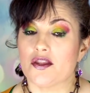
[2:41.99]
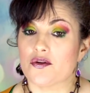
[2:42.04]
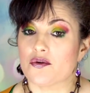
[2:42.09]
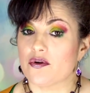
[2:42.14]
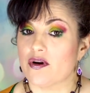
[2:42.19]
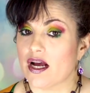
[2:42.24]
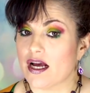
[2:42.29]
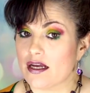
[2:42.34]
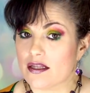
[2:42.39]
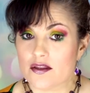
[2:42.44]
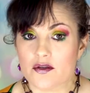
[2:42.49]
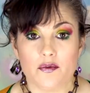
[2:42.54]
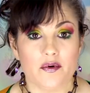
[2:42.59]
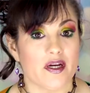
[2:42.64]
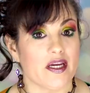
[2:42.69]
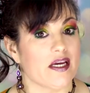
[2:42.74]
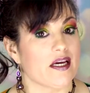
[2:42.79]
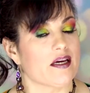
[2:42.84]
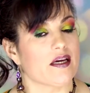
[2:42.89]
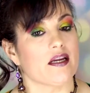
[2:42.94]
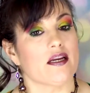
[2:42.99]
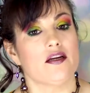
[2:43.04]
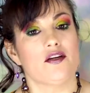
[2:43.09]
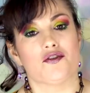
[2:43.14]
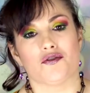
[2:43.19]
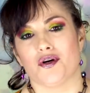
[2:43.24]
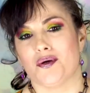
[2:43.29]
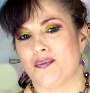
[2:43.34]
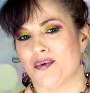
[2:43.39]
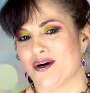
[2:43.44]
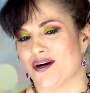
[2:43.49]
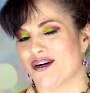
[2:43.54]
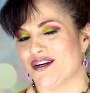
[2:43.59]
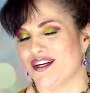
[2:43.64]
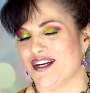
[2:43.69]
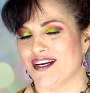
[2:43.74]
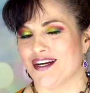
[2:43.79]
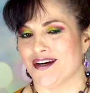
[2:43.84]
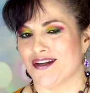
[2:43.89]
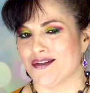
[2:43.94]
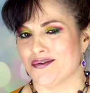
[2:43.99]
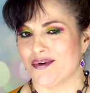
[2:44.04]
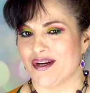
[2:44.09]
throughout the week and enjoyed partying on the